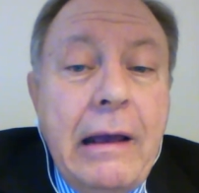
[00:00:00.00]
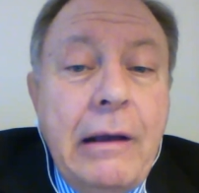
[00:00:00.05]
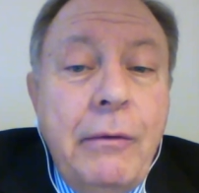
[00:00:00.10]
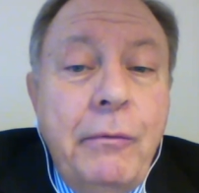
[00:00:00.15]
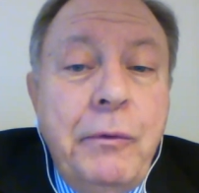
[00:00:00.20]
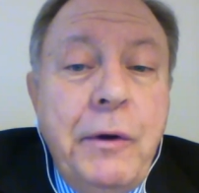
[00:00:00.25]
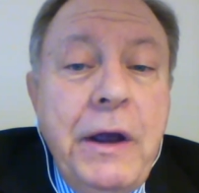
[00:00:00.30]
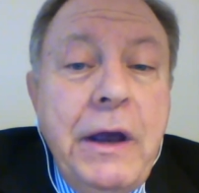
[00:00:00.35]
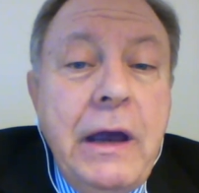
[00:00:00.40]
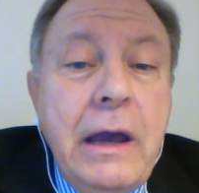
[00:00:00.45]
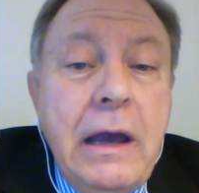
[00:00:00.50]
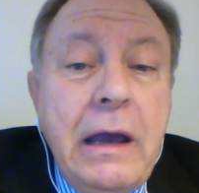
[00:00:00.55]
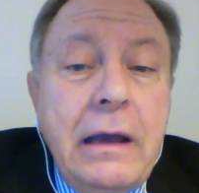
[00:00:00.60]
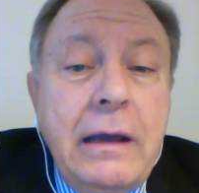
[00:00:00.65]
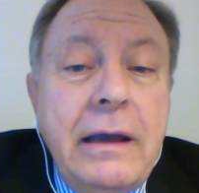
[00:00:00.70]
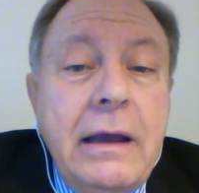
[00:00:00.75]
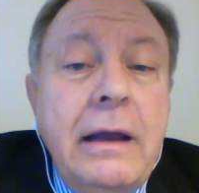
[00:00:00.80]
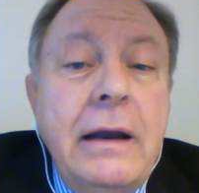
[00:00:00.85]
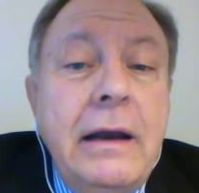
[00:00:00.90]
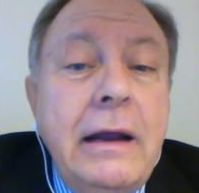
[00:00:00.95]
We
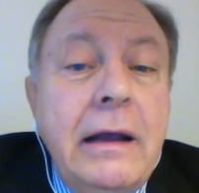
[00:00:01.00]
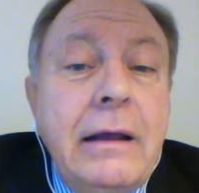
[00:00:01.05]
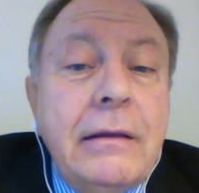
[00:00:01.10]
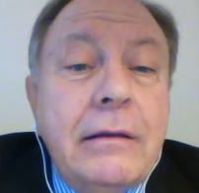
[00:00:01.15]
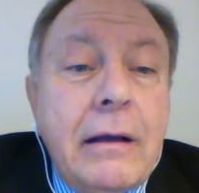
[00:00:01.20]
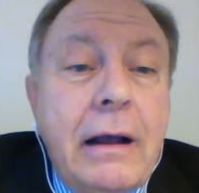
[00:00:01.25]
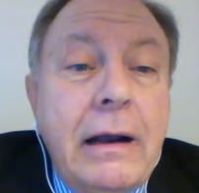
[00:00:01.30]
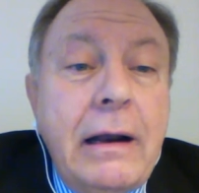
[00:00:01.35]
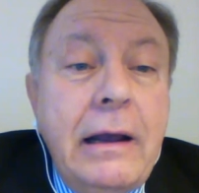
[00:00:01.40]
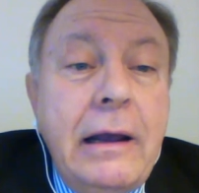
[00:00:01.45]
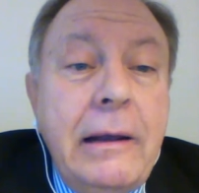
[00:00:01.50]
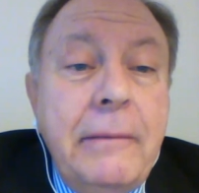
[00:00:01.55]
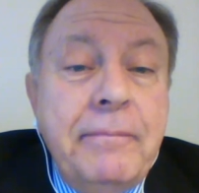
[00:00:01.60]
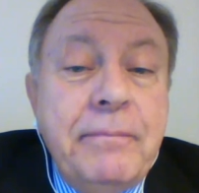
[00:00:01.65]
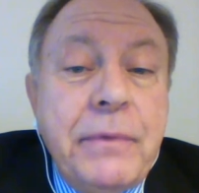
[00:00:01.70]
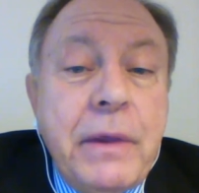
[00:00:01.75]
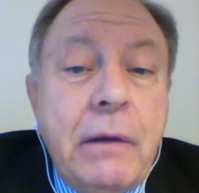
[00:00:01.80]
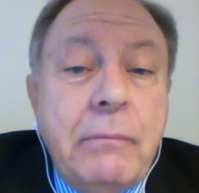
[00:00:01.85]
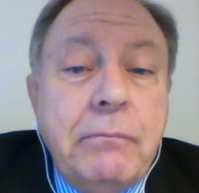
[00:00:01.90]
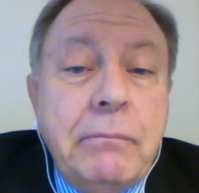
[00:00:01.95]
in Italy,
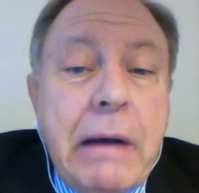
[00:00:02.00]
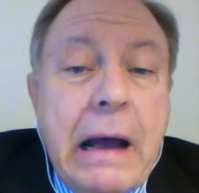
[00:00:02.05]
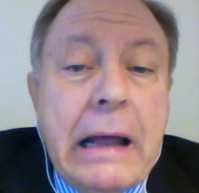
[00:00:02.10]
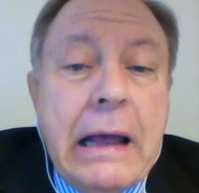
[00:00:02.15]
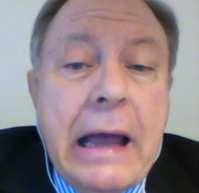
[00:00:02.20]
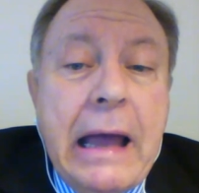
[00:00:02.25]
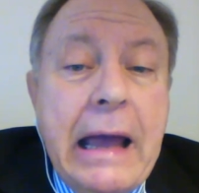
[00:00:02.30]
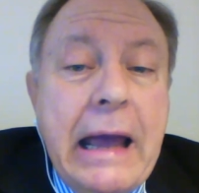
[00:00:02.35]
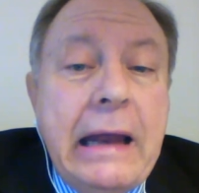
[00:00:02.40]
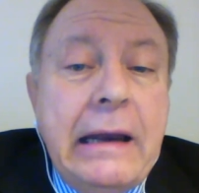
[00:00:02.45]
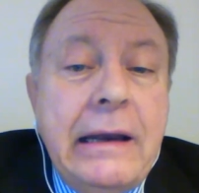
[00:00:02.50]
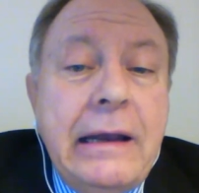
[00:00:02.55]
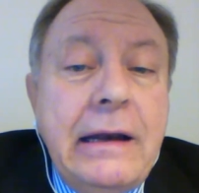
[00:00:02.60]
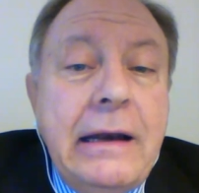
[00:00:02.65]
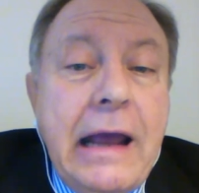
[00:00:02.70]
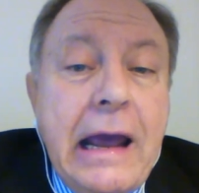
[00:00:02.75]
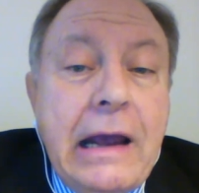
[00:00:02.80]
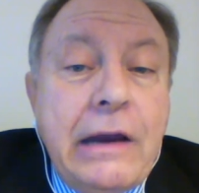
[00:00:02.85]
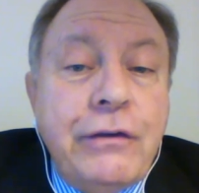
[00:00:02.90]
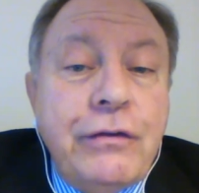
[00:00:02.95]
but any
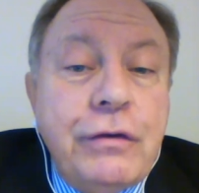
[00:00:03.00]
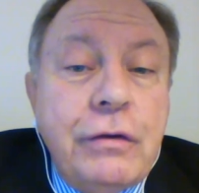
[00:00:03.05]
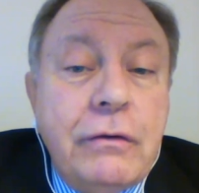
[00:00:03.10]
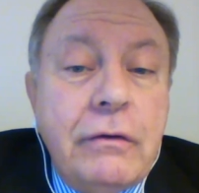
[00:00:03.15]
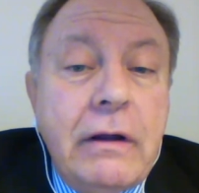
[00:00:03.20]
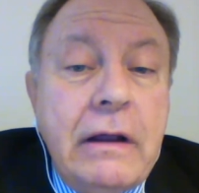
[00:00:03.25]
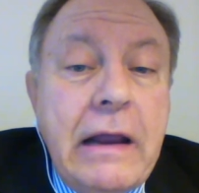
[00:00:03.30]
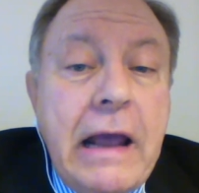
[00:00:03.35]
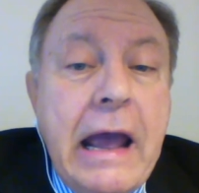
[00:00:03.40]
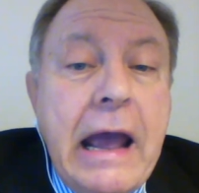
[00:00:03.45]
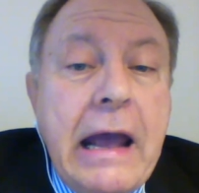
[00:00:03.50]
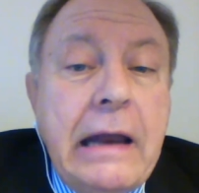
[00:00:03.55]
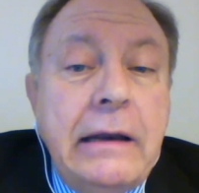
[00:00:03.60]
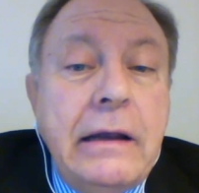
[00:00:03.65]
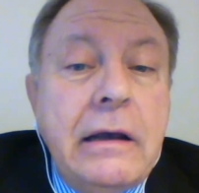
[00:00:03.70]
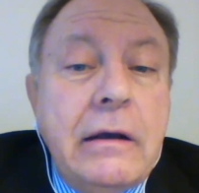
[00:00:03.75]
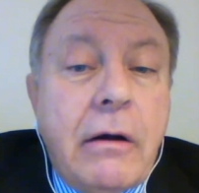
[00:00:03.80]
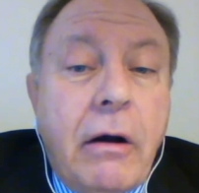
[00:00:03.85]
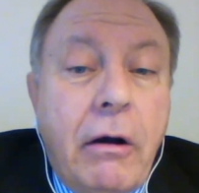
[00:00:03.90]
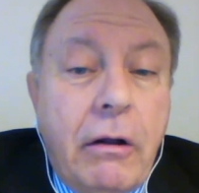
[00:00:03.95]
nation, any
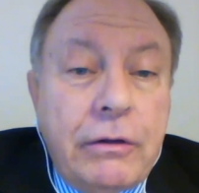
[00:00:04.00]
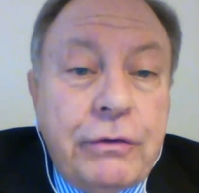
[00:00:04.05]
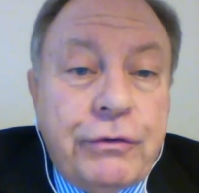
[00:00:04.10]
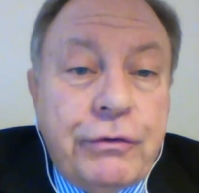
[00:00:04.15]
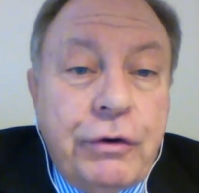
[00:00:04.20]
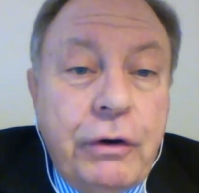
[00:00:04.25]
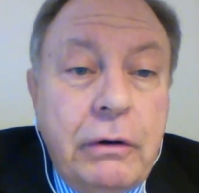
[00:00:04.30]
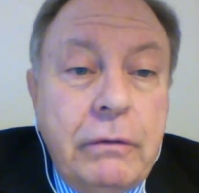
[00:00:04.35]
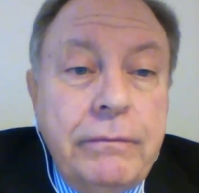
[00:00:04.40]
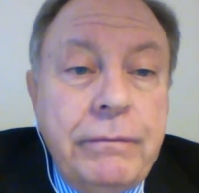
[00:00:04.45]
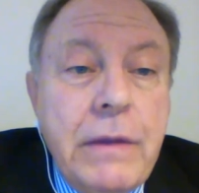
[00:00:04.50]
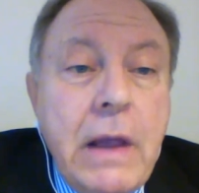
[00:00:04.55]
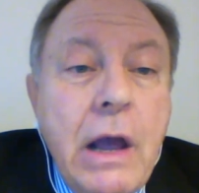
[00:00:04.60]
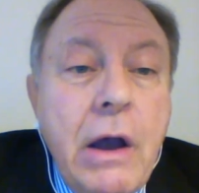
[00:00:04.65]
culture,